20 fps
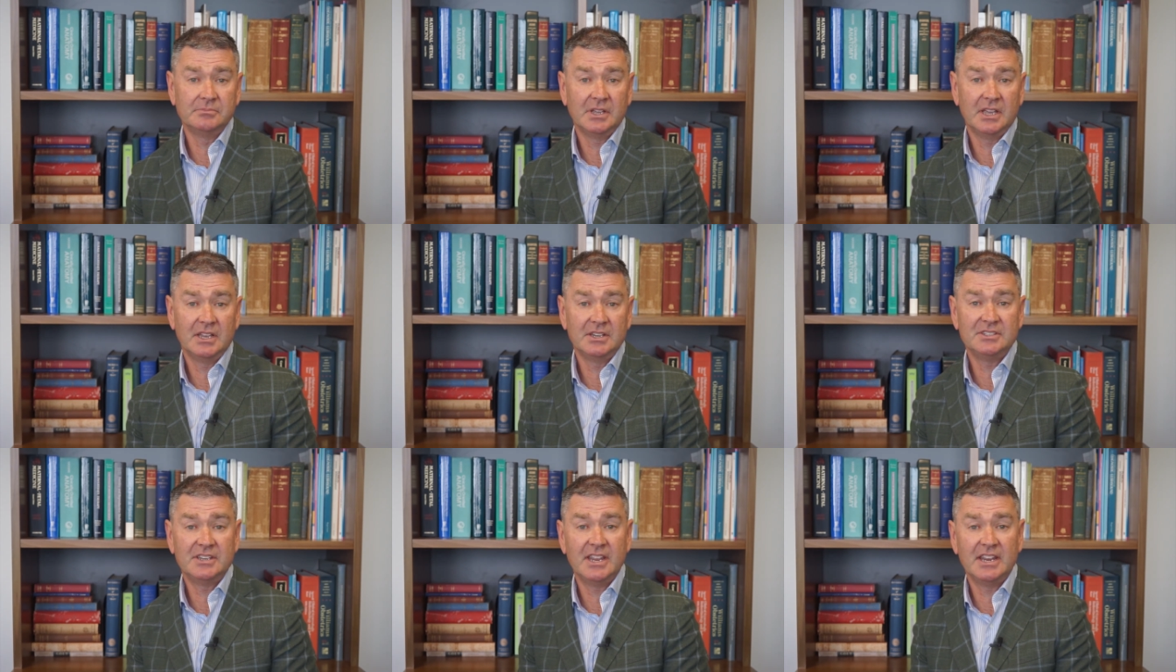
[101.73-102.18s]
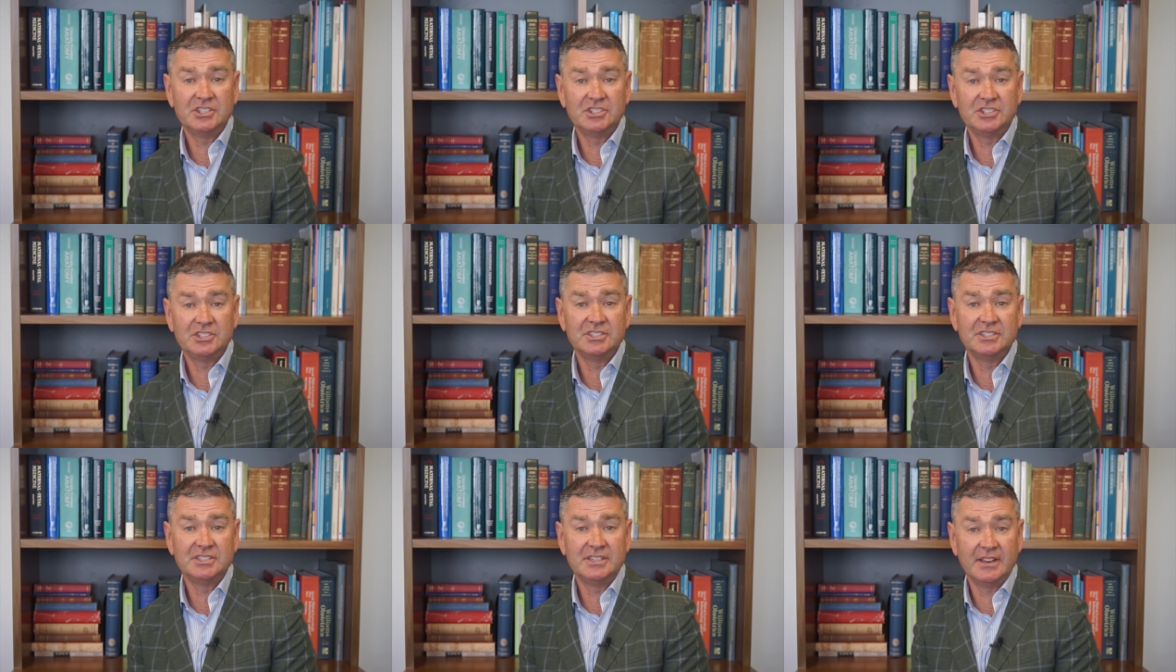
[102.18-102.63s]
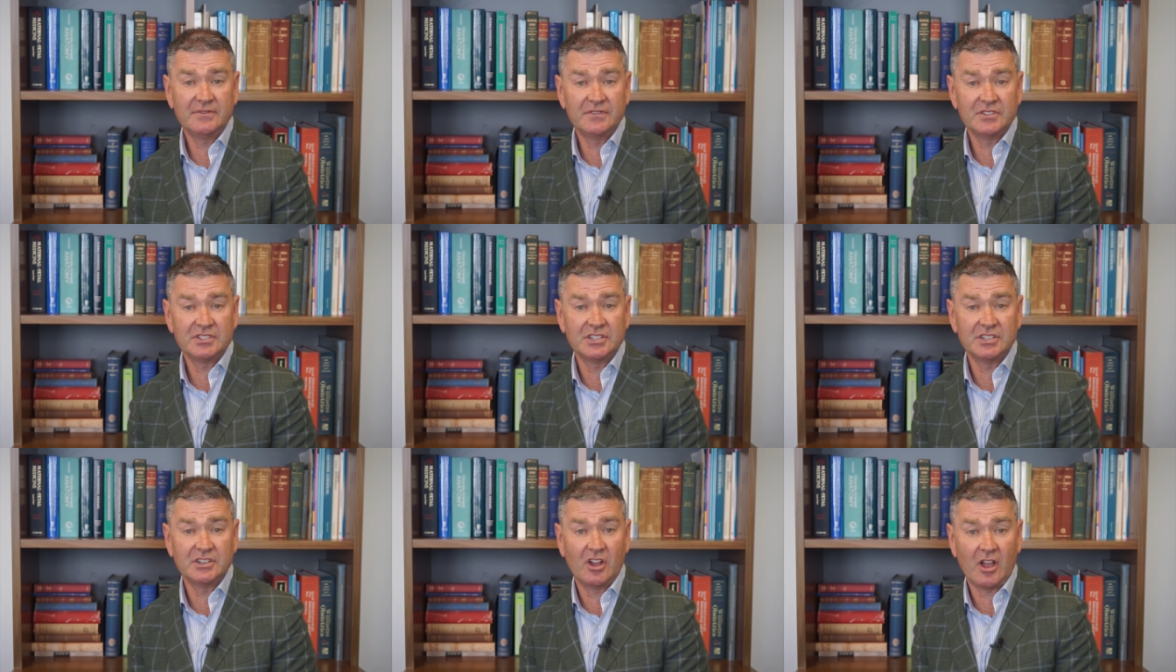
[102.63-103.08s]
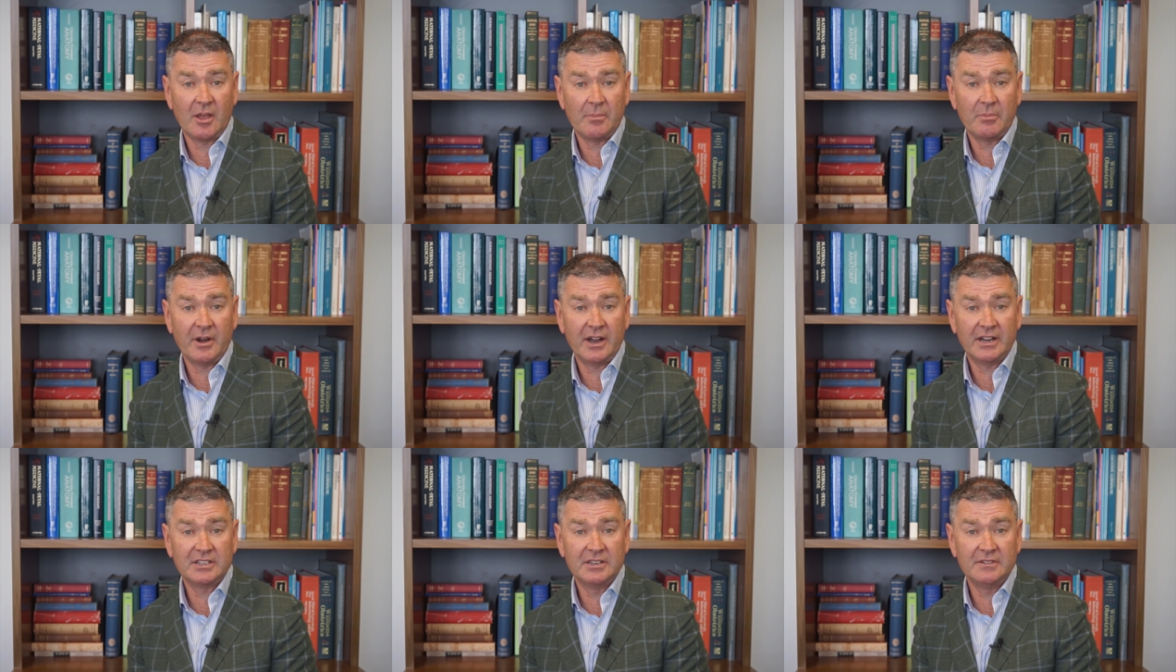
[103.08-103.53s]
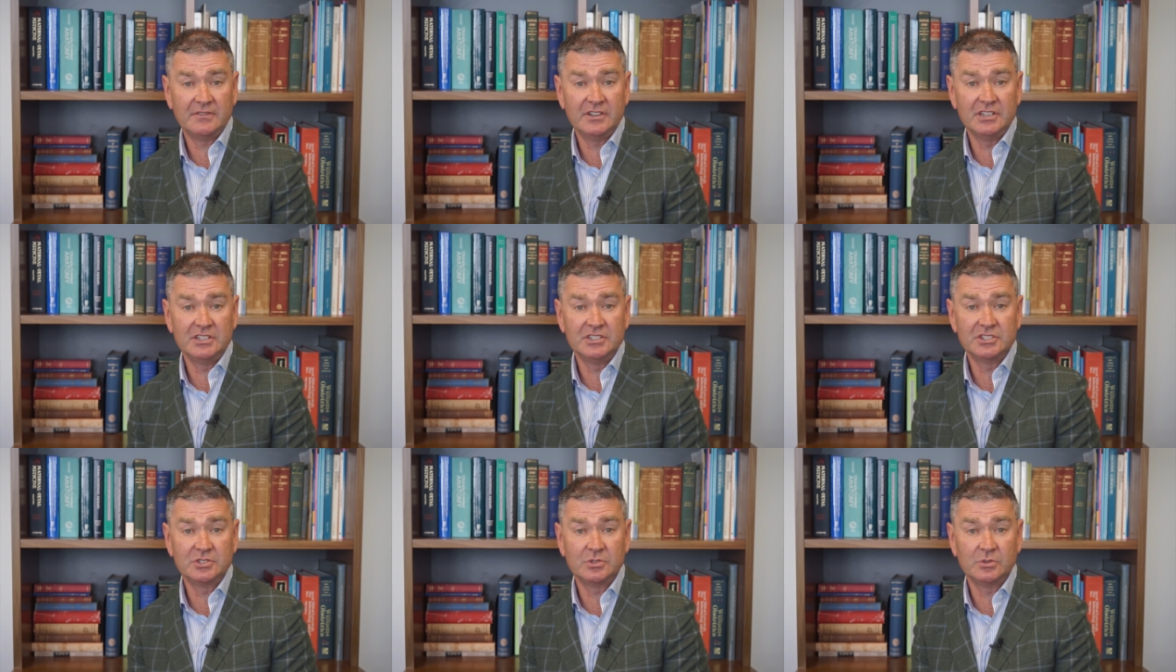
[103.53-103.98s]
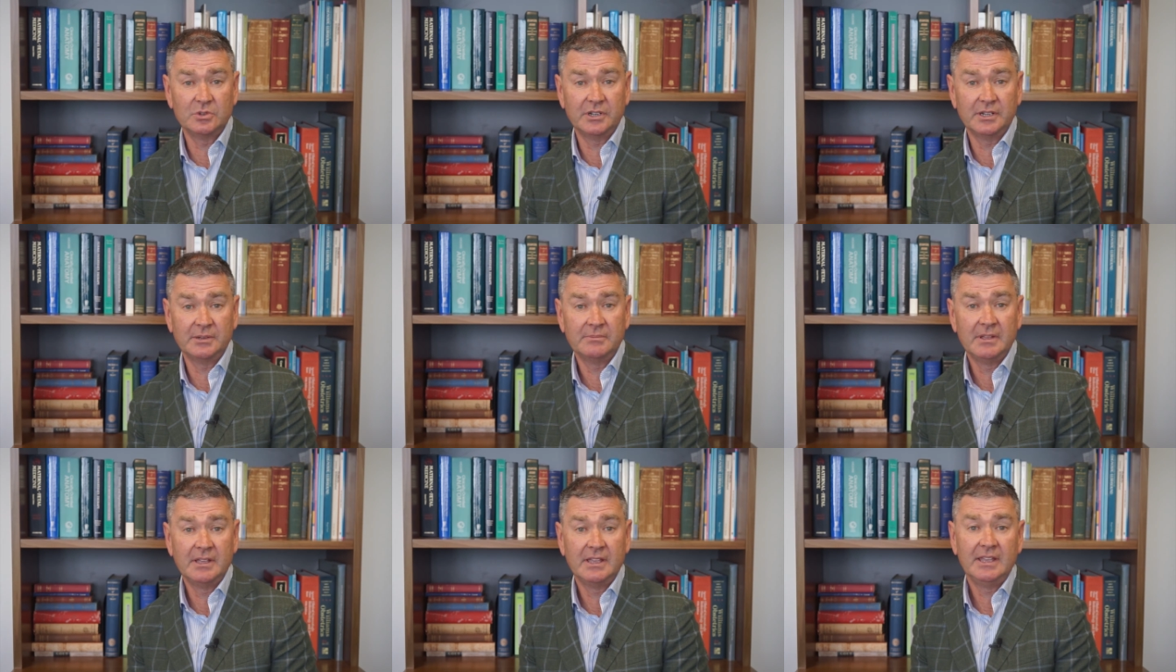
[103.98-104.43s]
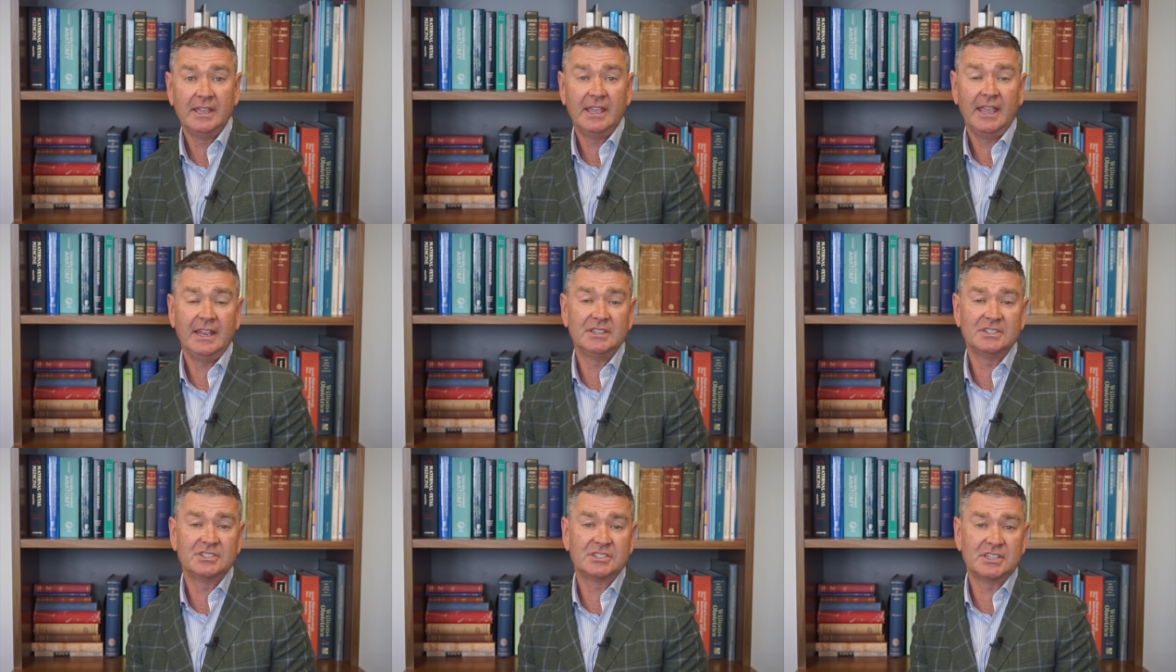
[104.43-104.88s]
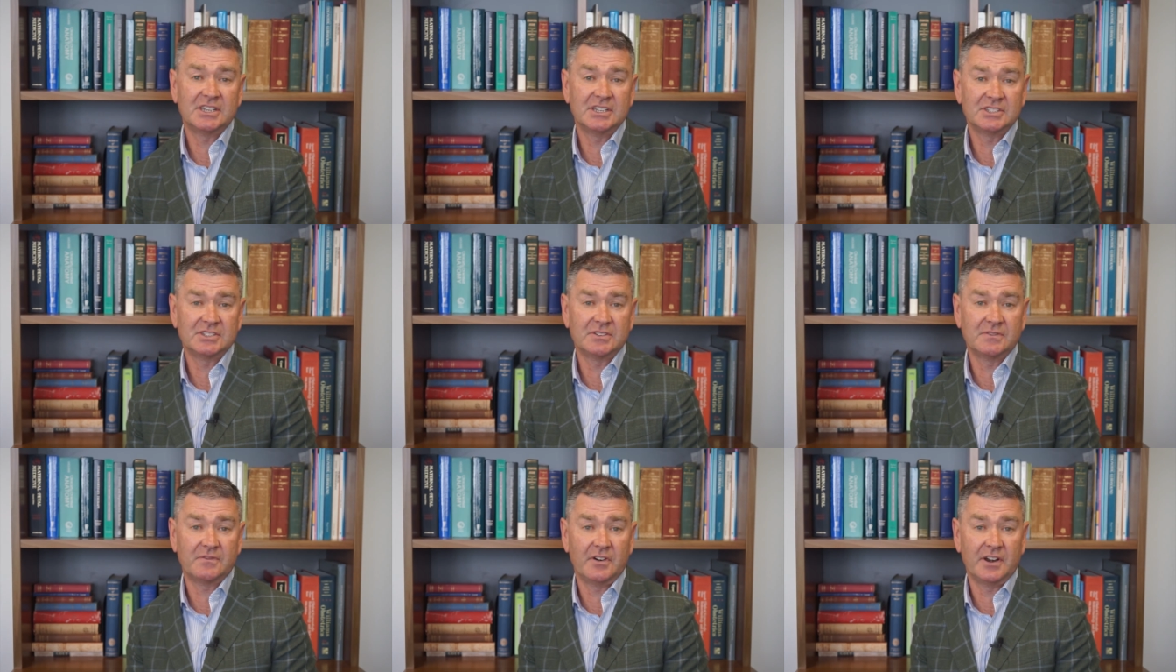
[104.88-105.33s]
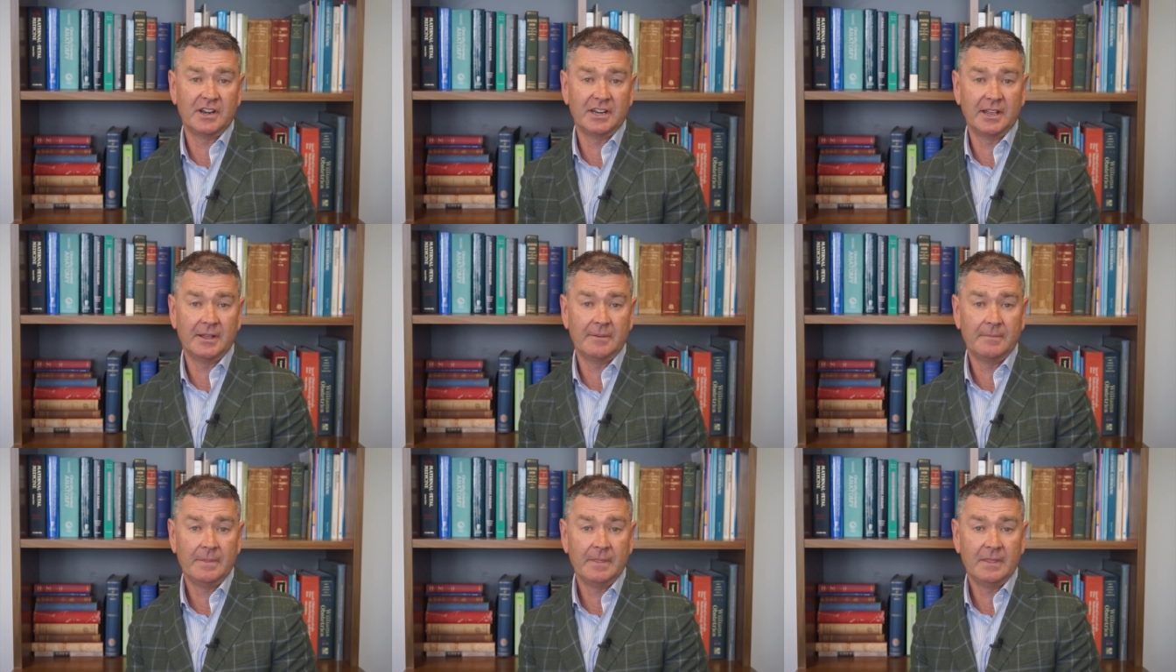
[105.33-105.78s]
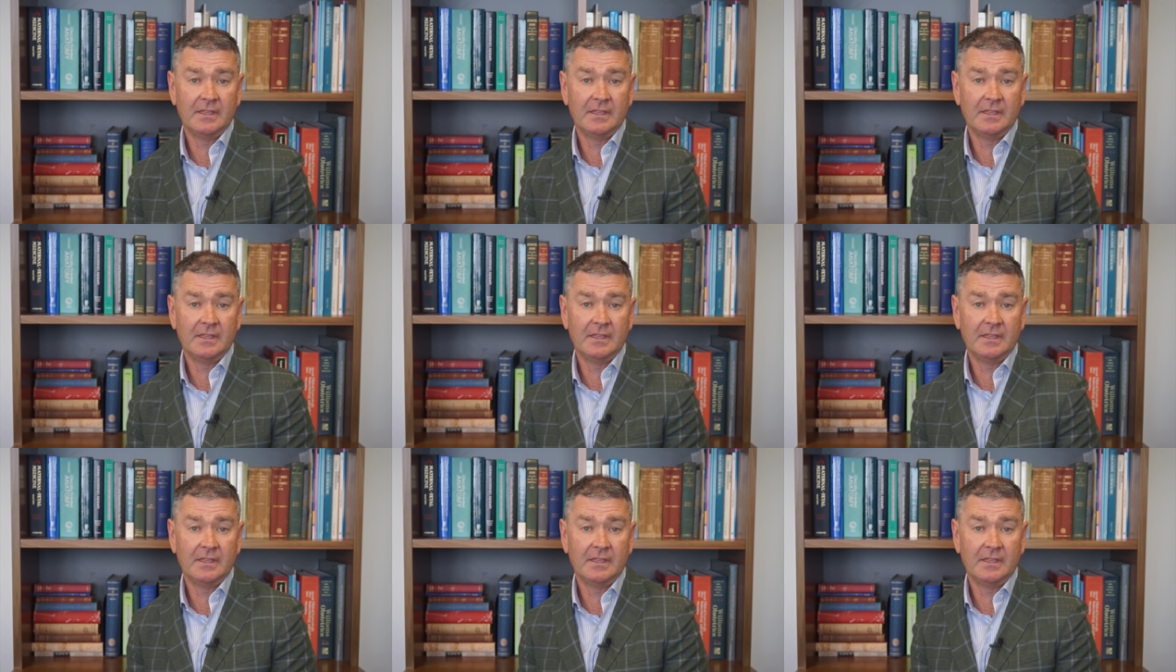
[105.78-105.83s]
attention deficit hyperactivity disorder, and schizophrenia.